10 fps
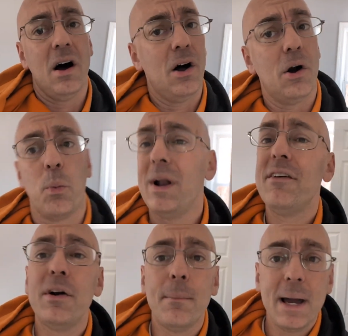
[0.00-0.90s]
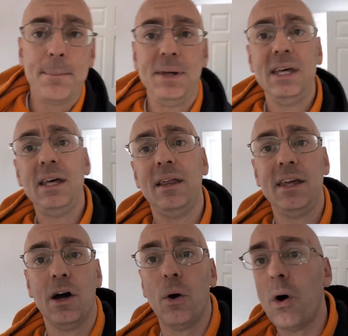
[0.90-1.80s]
or whatever it might be,
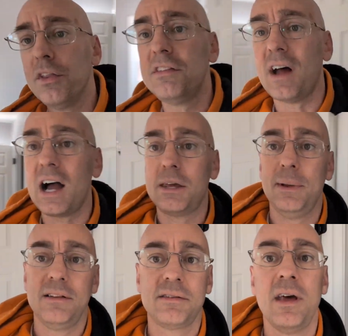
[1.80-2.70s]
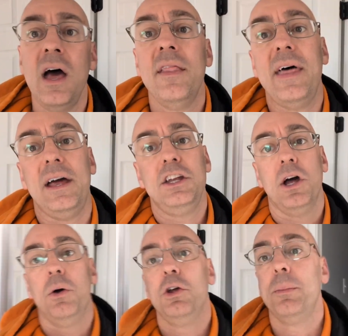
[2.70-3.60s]
all these documents that,
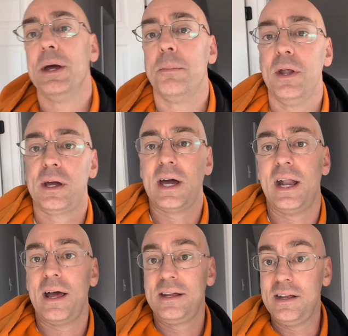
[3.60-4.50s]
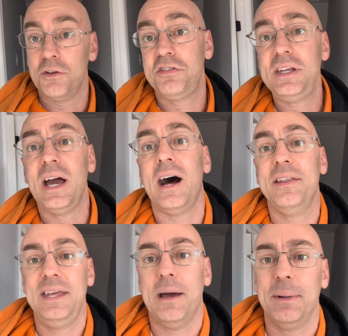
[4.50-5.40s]
you'll be able to kind of, see
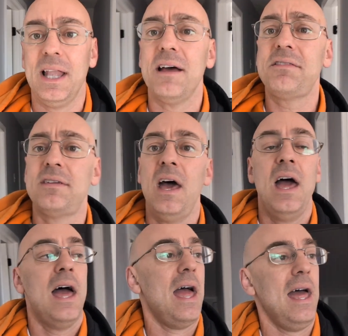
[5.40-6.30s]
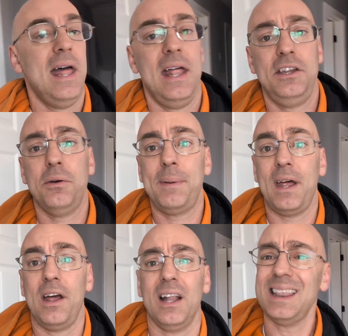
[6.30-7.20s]
on the MLS, and you'll
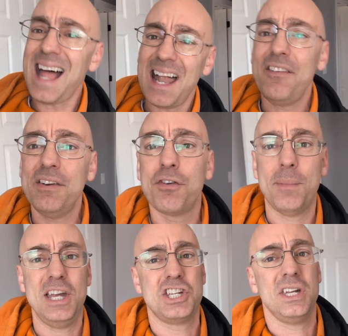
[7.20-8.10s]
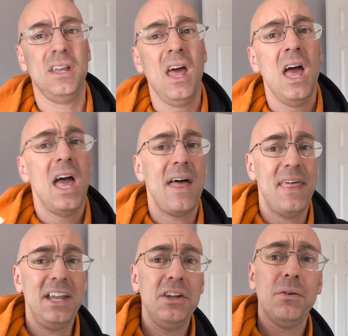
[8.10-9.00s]
be a lot of information.
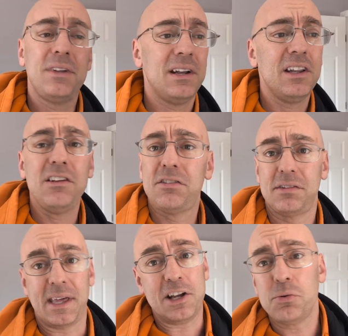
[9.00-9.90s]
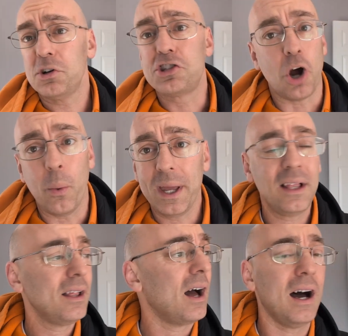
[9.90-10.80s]
And then you'll generally schedule a
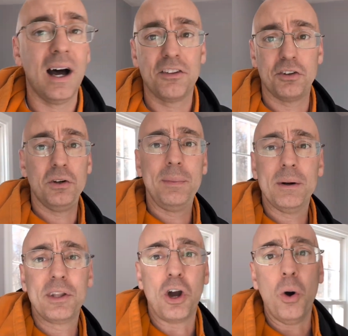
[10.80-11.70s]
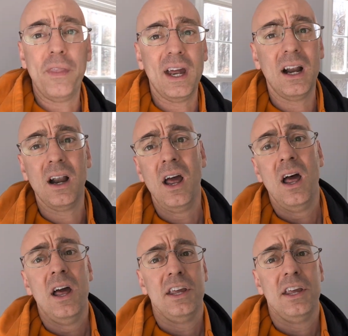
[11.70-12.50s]
showing, so you'll be able to go there,